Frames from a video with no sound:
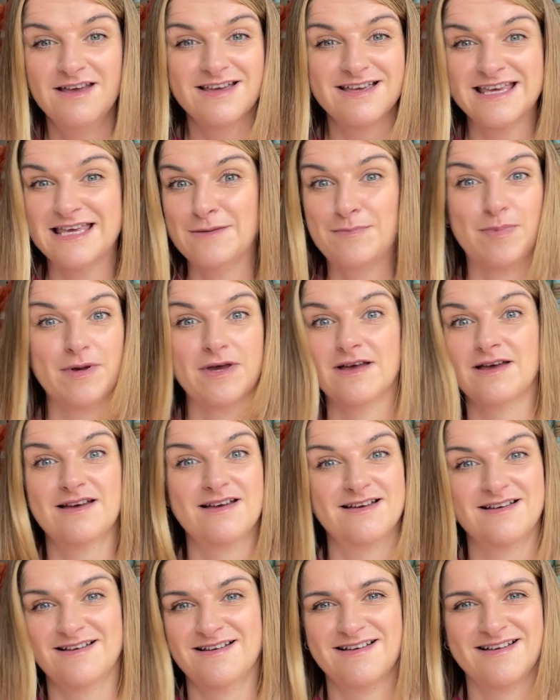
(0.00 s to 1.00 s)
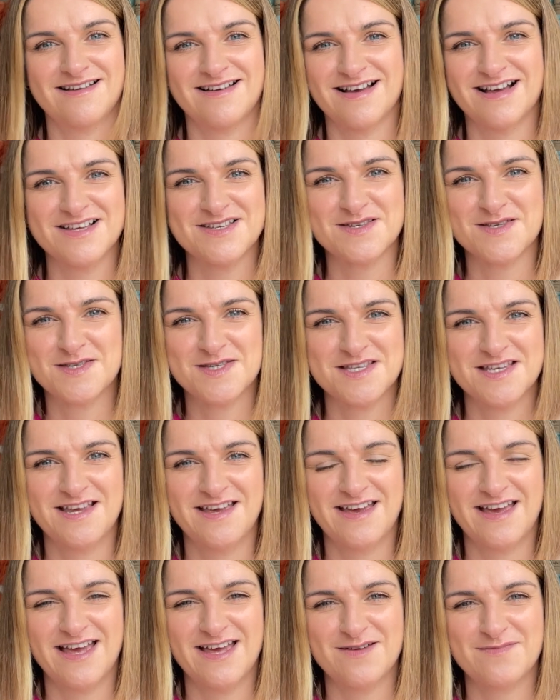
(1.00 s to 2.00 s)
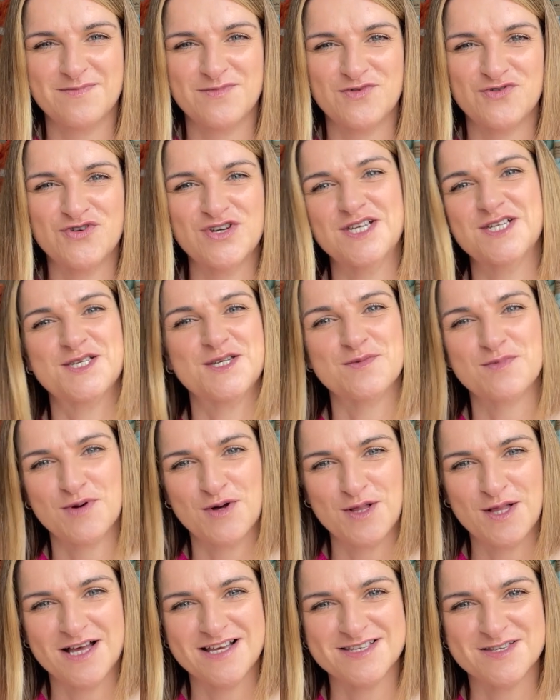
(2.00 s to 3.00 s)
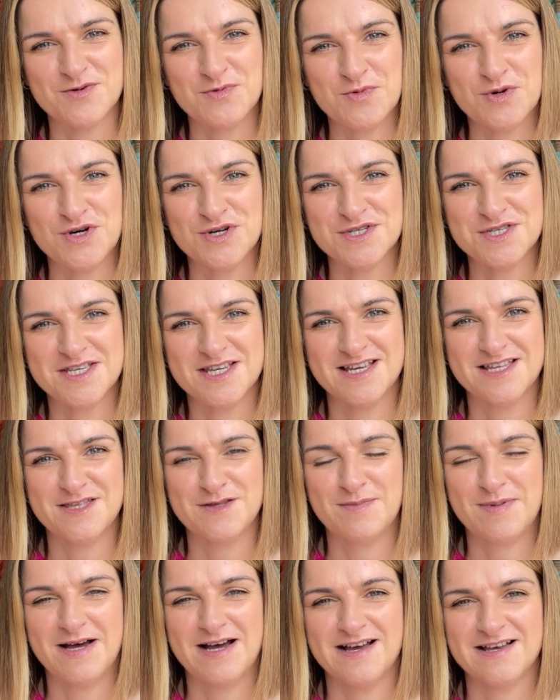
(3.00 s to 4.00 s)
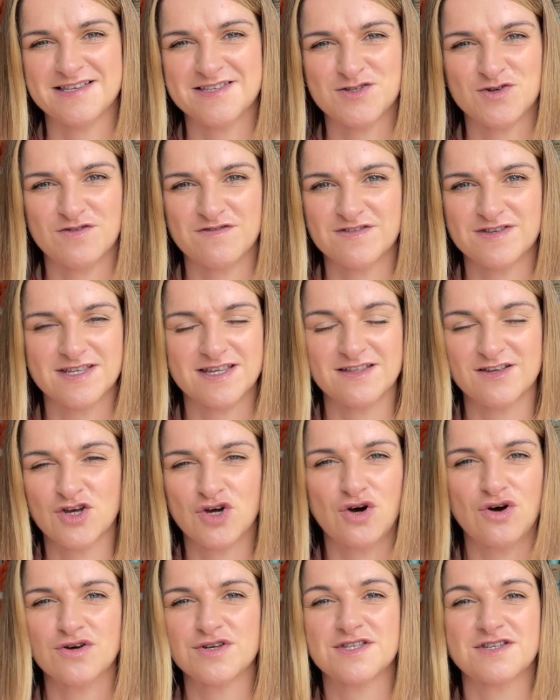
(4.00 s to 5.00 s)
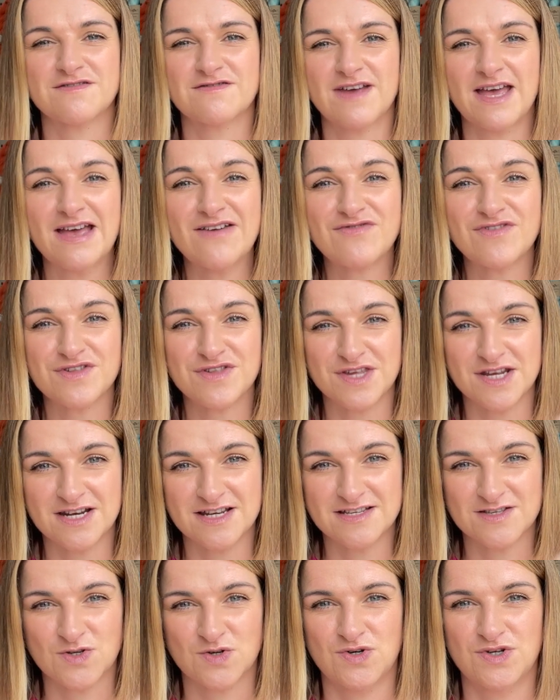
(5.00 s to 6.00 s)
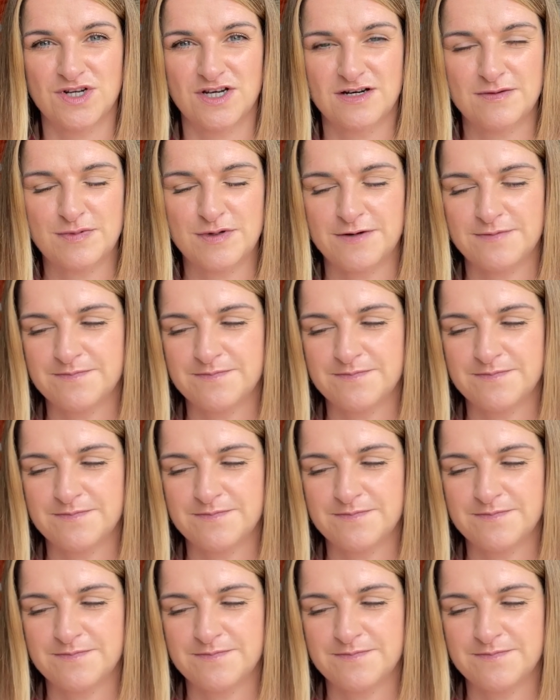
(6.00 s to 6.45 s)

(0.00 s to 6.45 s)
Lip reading: keep it as reasonable as it was in the past. Obviously, the cost of everything has gone up.